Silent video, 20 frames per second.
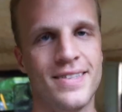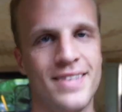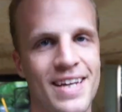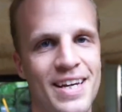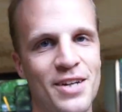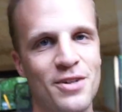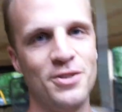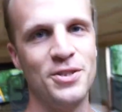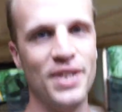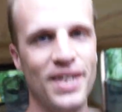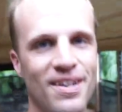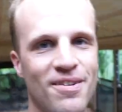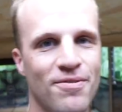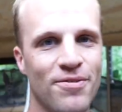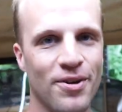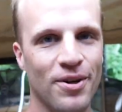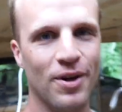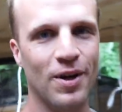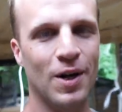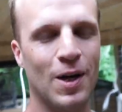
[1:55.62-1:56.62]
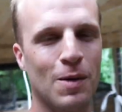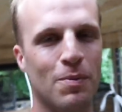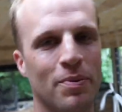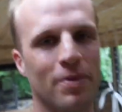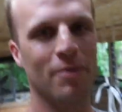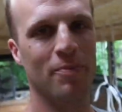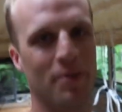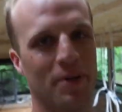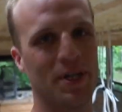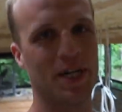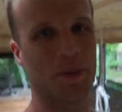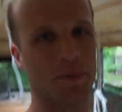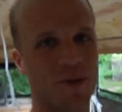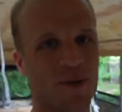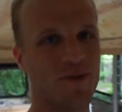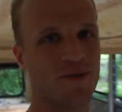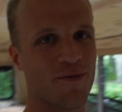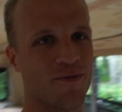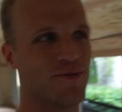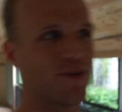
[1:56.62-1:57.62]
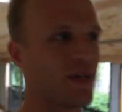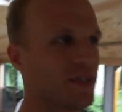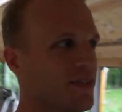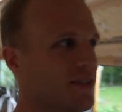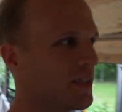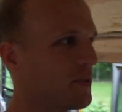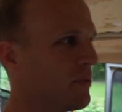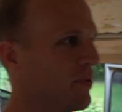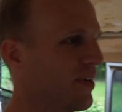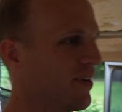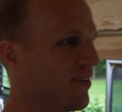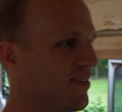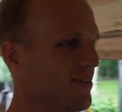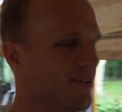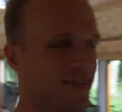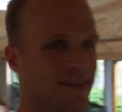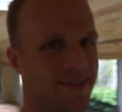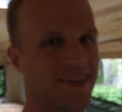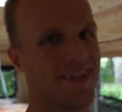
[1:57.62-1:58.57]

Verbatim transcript: Thank you, Jaden, for your help putting up those Reflectix panels.